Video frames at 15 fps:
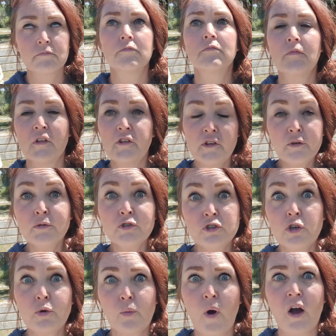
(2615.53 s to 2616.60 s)
You shouldn't
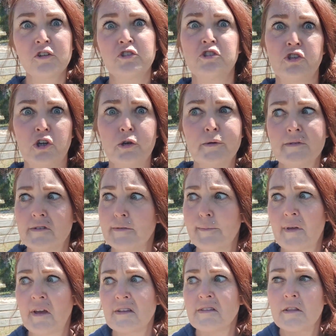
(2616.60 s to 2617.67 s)
watch The Chosen
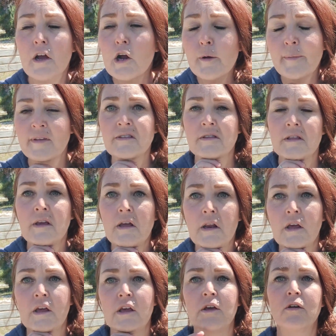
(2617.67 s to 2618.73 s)
because they're misleading
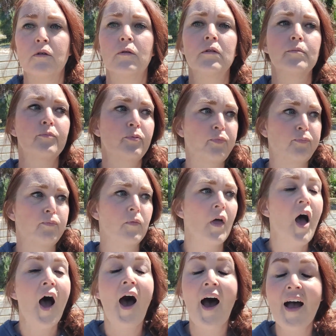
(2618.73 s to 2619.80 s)
you.
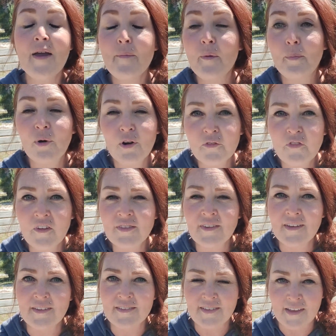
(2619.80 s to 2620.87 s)
I'm a perfect
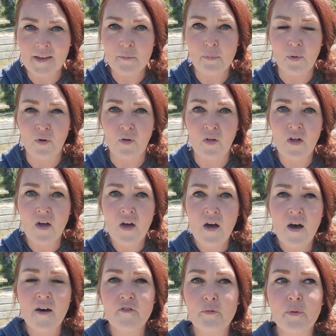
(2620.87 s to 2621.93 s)
example of
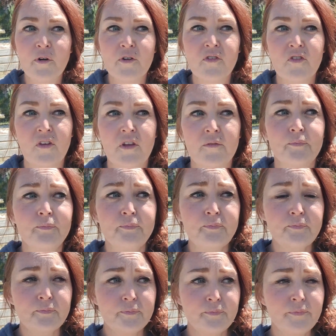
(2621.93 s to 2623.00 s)
a person
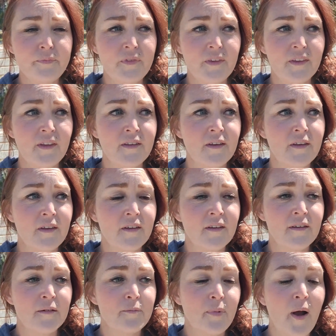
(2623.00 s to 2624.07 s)

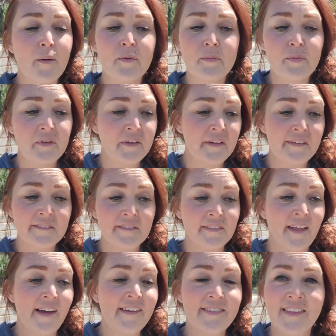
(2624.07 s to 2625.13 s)
probably
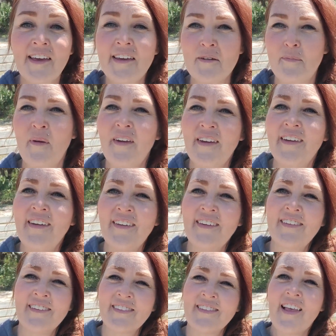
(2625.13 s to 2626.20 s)
like the
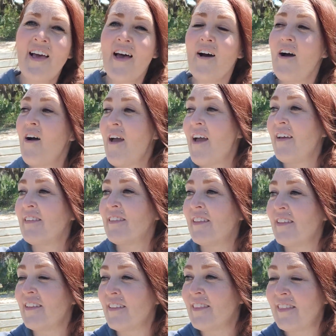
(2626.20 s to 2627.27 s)
hippies and
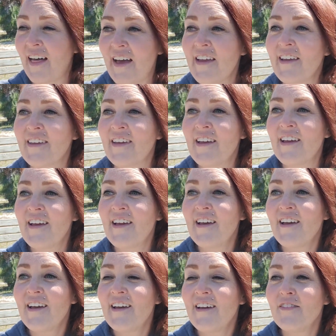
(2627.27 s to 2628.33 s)
like
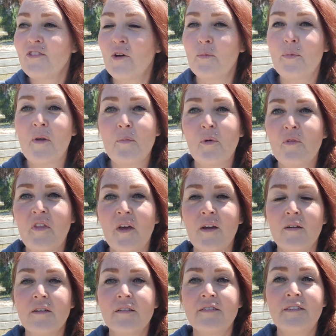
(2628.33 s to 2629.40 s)
the people that
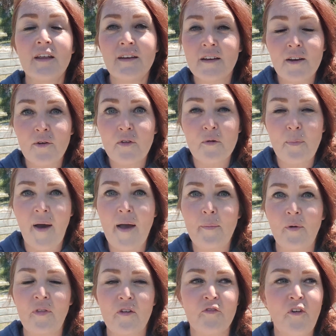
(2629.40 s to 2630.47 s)
didn't know the Bible
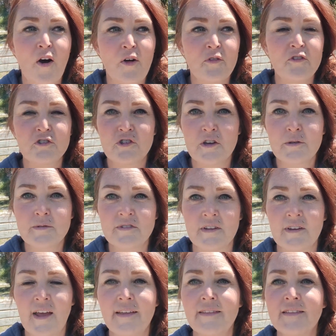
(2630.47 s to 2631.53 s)
that followed The Chosen.
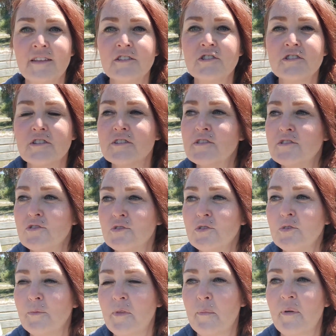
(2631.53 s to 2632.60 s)
And then they just assume
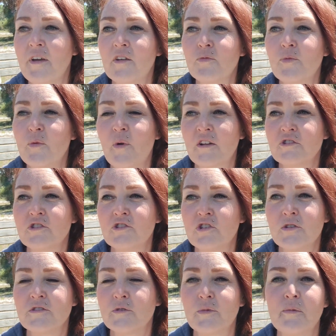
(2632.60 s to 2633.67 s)
that because we watch The Chosen,
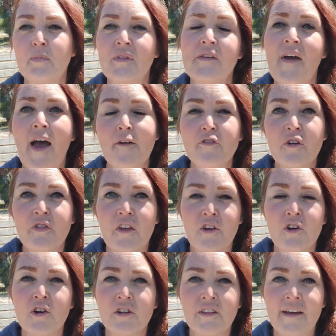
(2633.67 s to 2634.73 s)
we believe everything
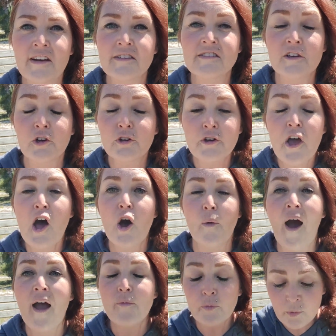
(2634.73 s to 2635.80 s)
hook, line, and sinker. No,
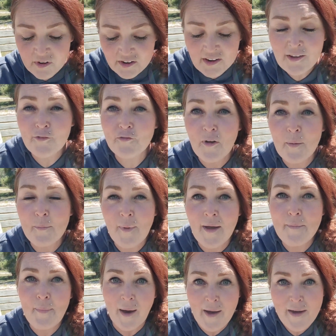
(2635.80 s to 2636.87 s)
I'm reading from my
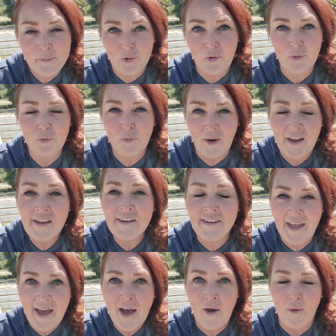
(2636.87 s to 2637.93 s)
Bible right
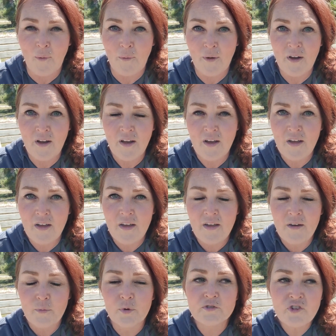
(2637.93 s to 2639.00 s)
now.
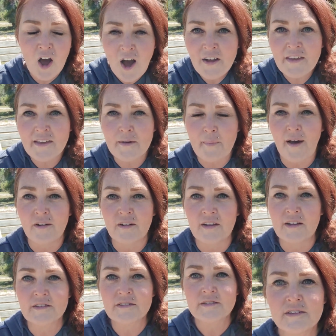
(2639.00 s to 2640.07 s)
We're talking about
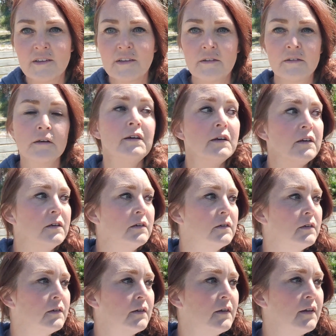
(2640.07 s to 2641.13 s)
it. Oy!
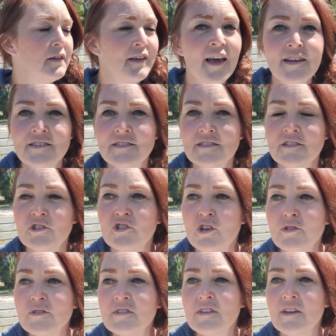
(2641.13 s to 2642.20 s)
Yes, The
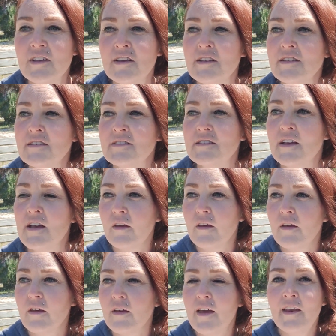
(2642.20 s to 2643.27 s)
Chosen is
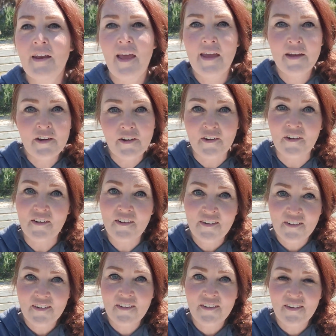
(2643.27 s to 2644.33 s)
an anchor,
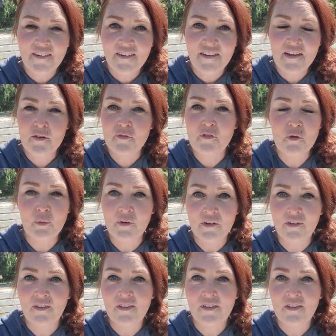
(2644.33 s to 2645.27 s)
if you will.